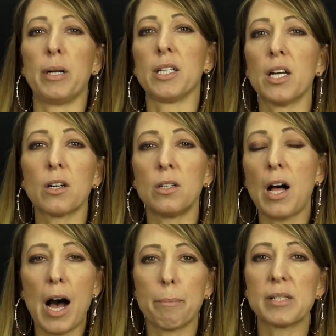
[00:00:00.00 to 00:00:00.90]
political
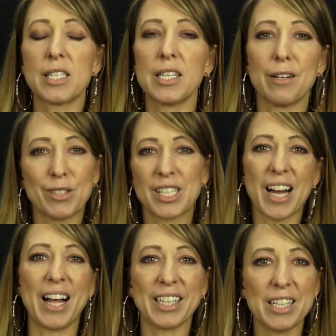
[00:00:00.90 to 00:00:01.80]
opposite of
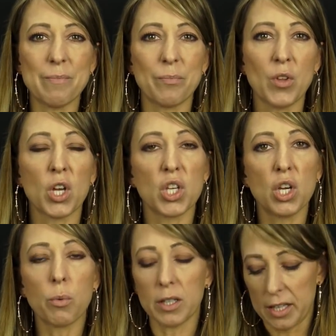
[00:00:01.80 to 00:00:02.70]
Stalin,
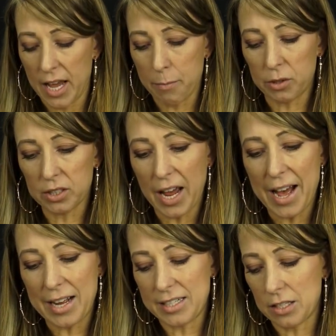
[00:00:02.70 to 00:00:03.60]
you were labeled
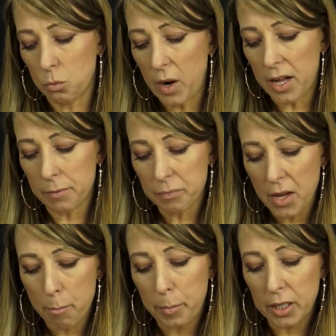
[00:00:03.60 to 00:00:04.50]
as, well,
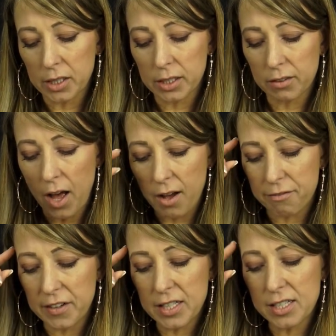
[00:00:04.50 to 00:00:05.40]

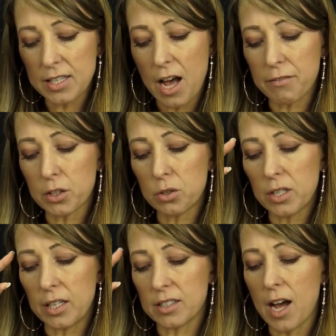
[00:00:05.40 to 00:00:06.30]

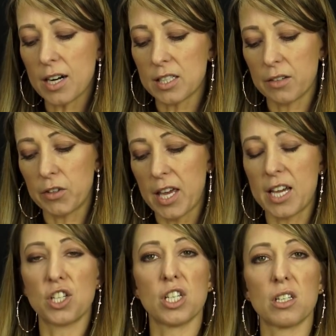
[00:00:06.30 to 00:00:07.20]
philosophical
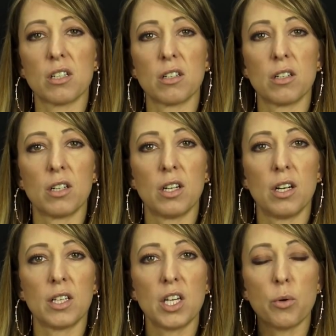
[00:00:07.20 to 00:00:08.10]
intoxication,
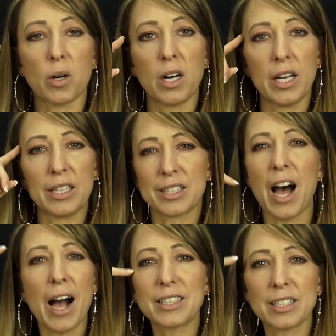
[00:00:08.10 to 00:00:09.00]
that you were
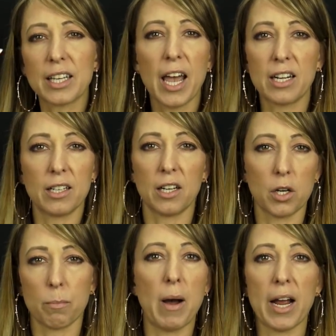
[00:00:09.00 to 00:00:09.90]
intoxicated in
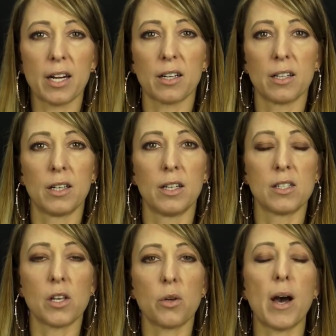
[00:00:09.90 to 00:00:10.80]
your mind.
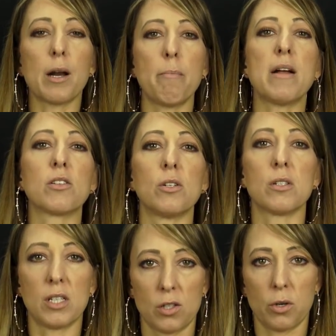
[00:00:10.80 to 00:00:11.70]
So you had a
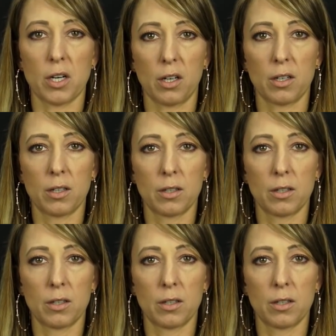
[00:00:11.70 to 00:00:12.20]
mental disorder.